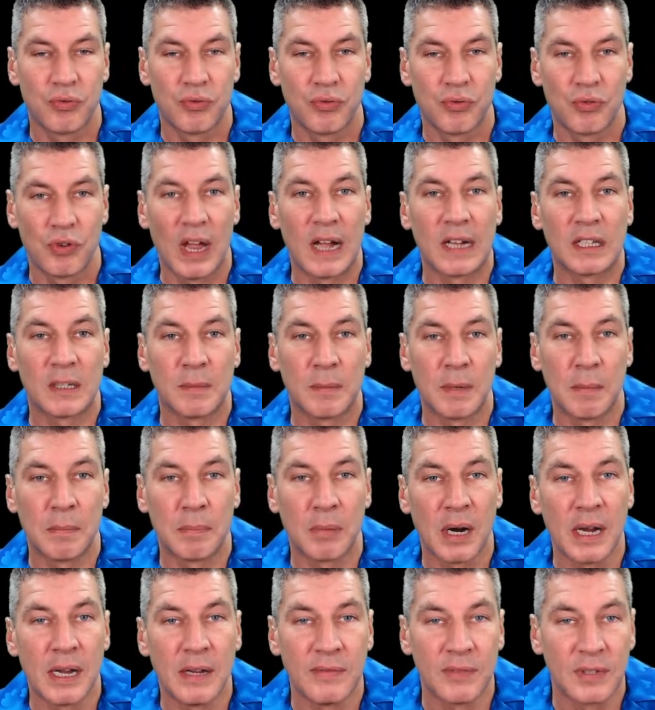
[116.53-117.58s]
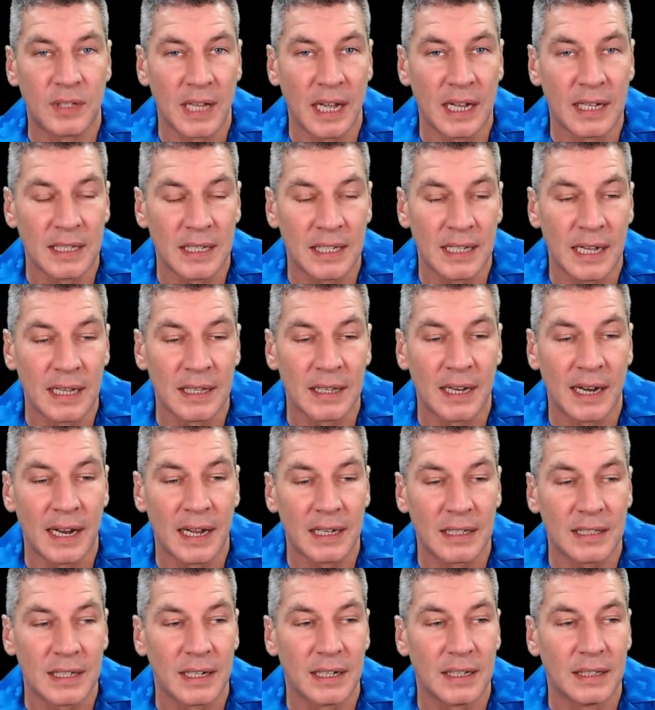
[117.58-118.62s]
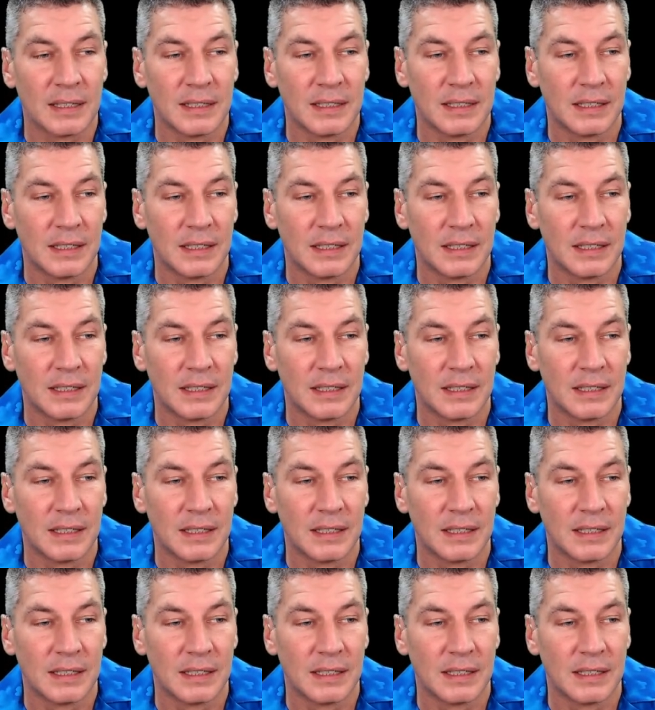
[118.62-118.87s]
you had to be brave to get to the end of that, I tell you.